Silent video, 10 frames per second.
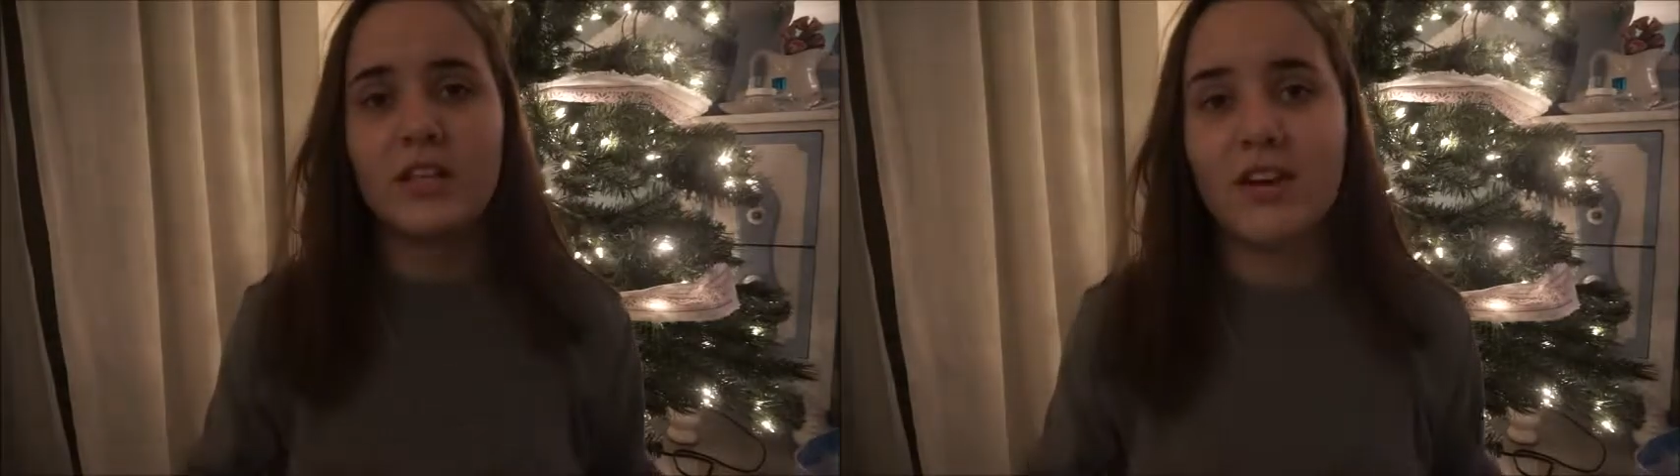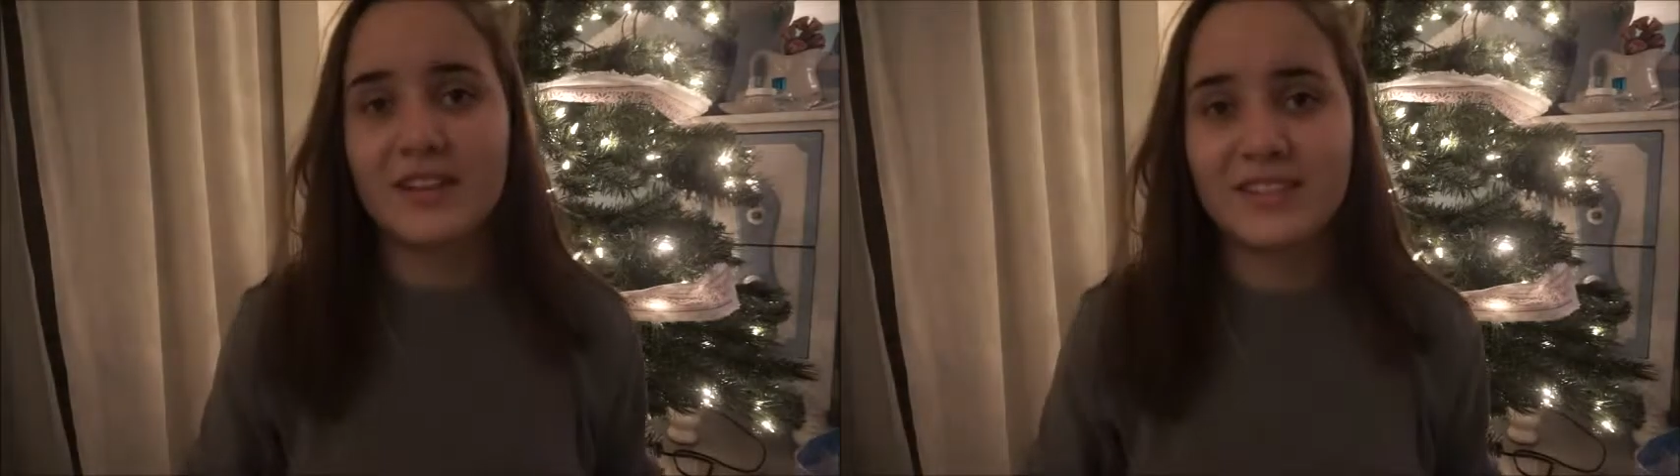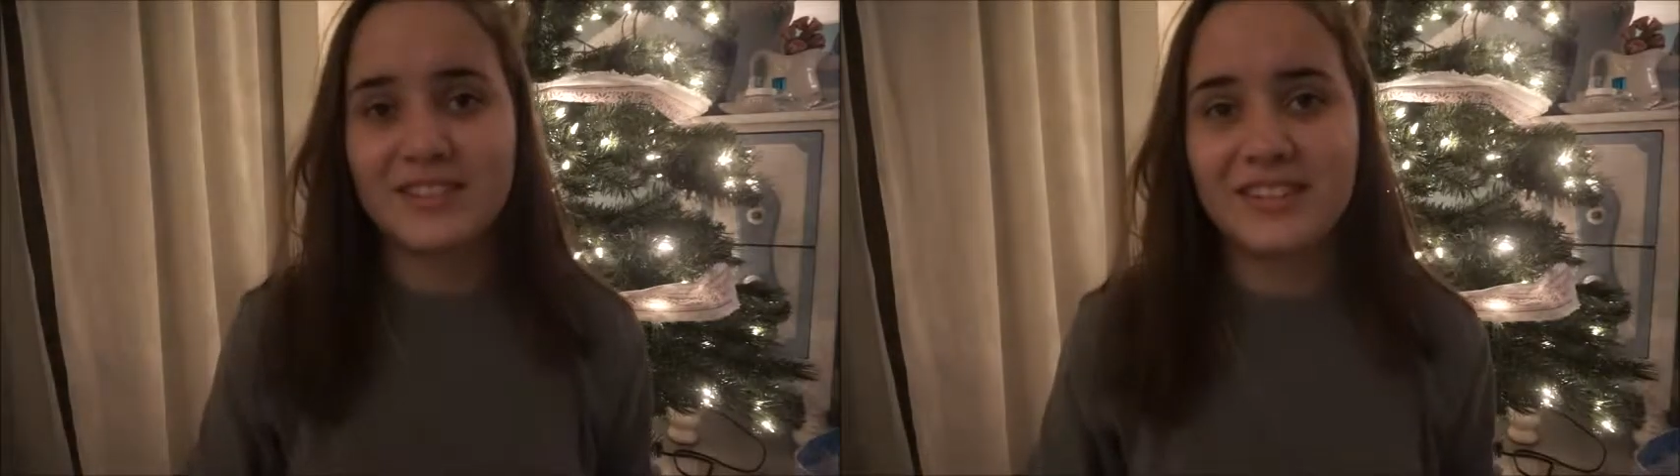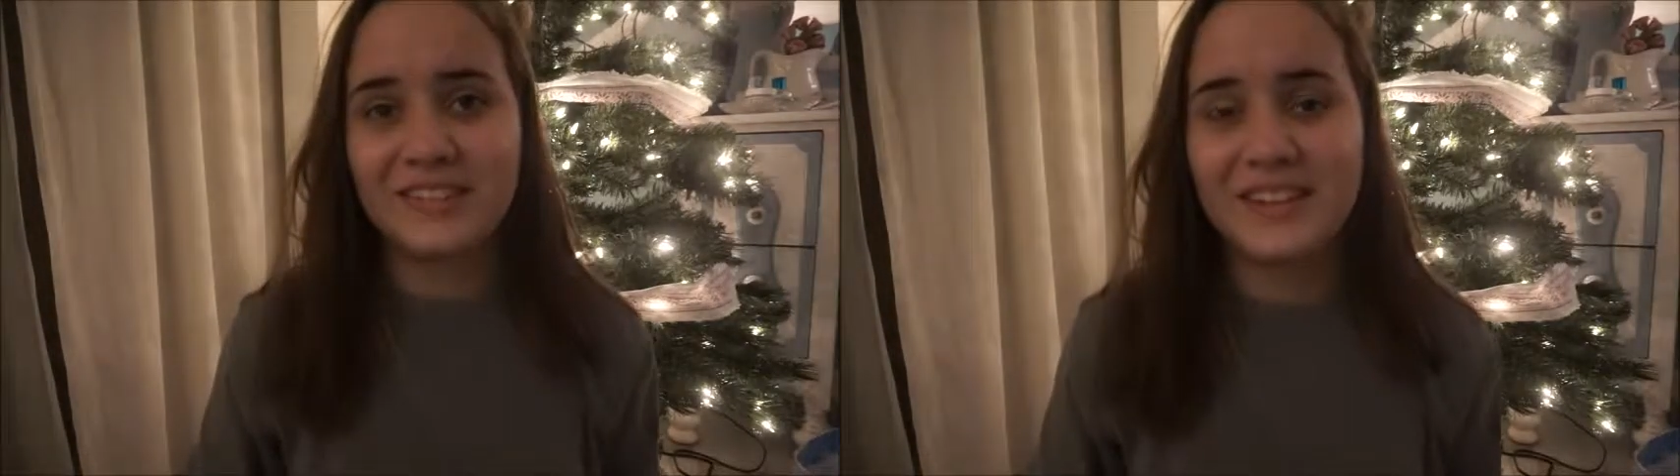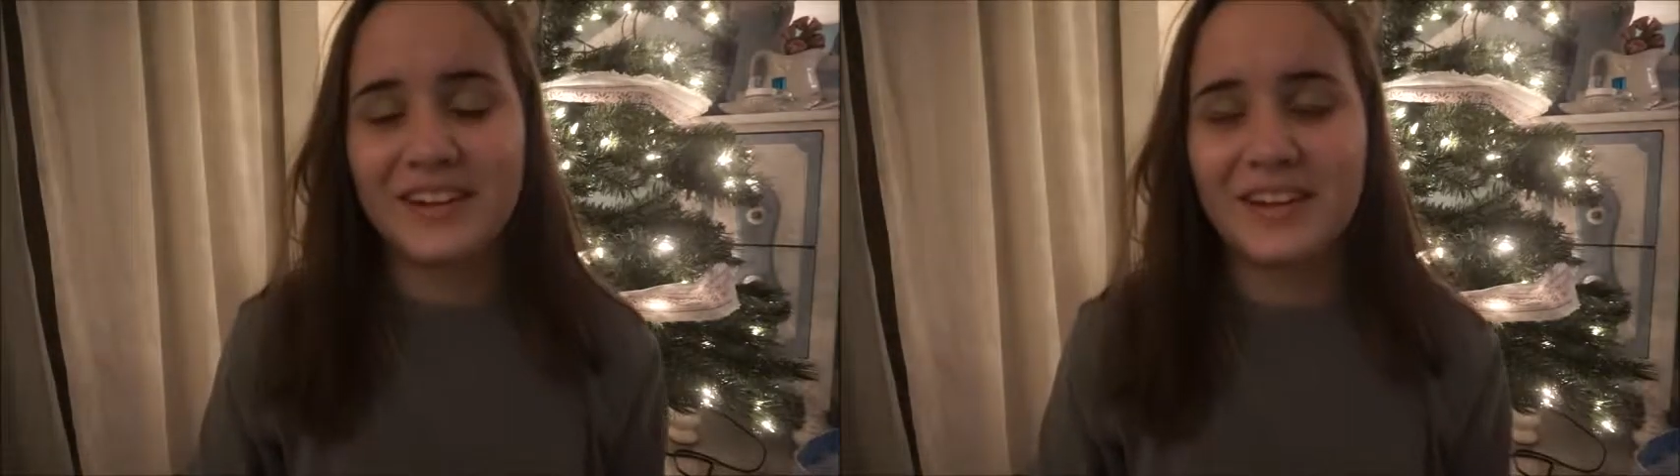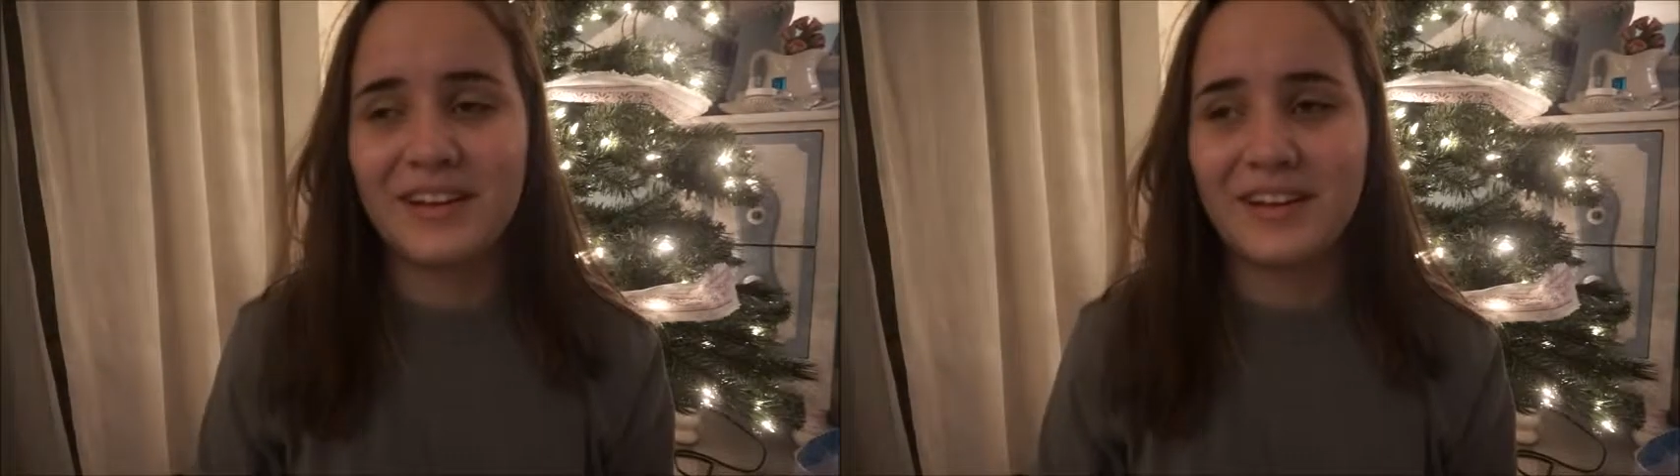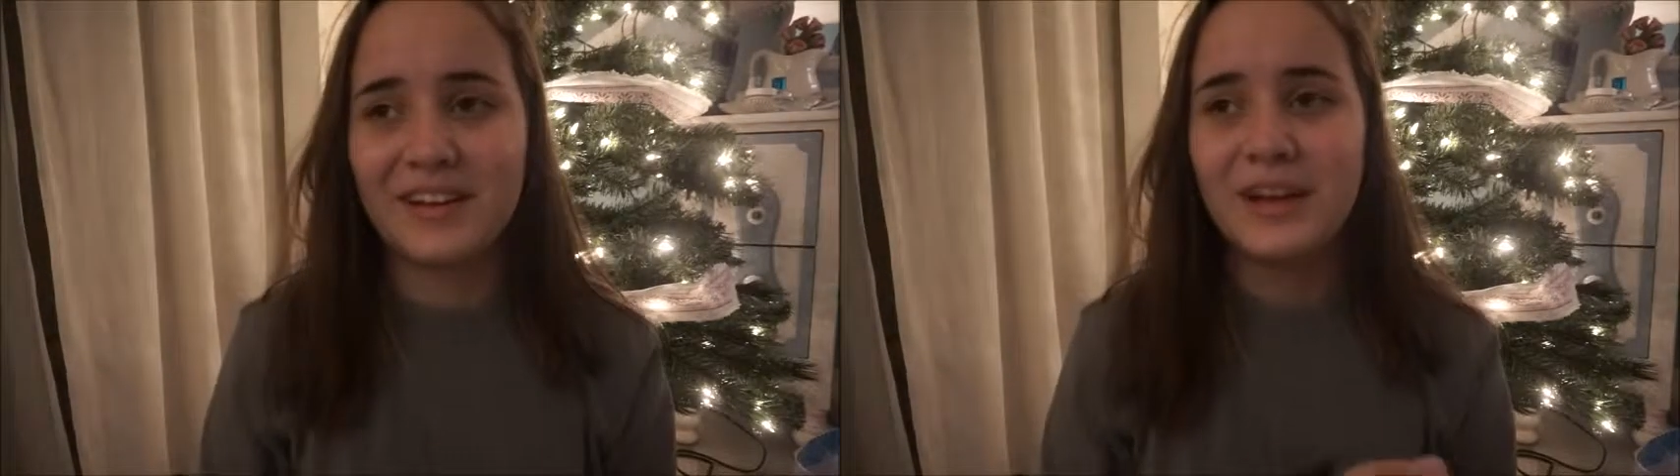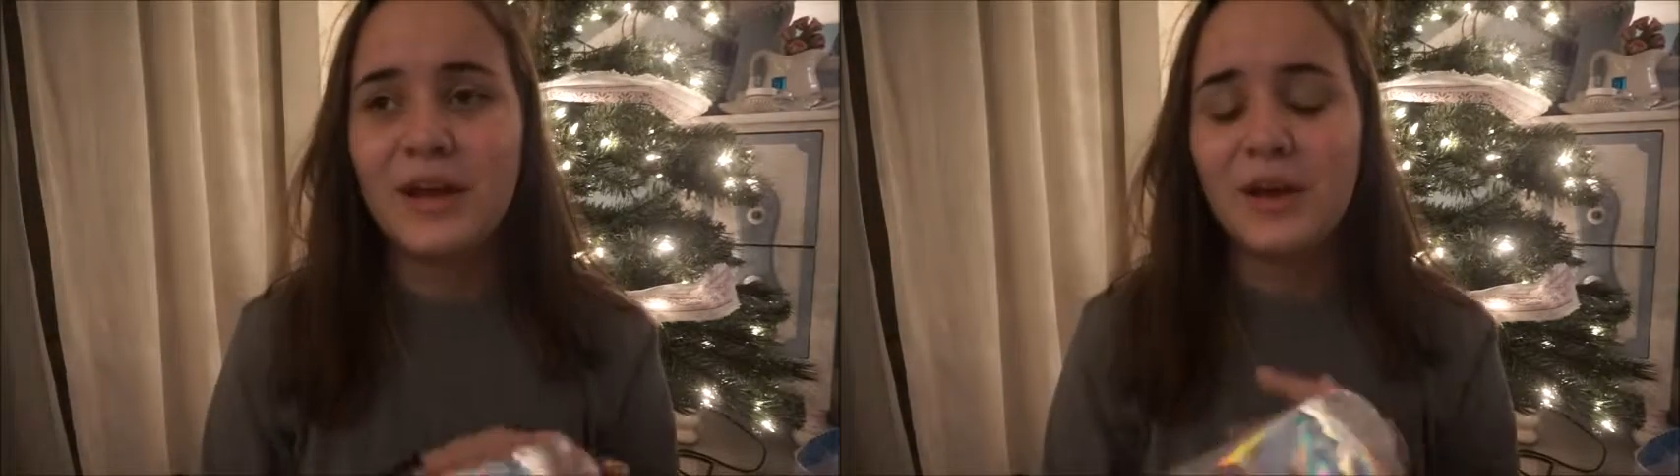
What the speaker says: lot of the stuff that I got